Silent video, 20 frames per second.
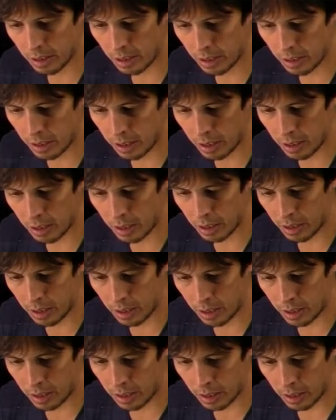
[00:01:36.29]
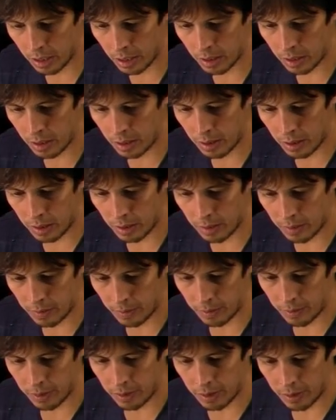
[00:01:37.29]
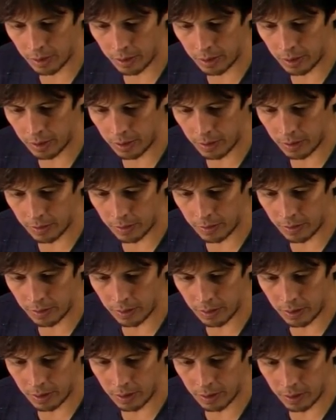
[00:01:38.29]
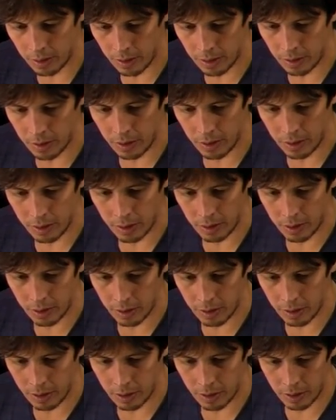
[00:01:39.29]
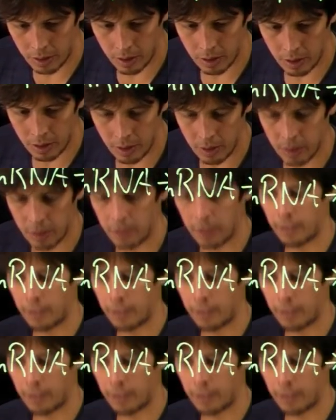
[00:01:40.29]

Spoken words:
Nobody speaks.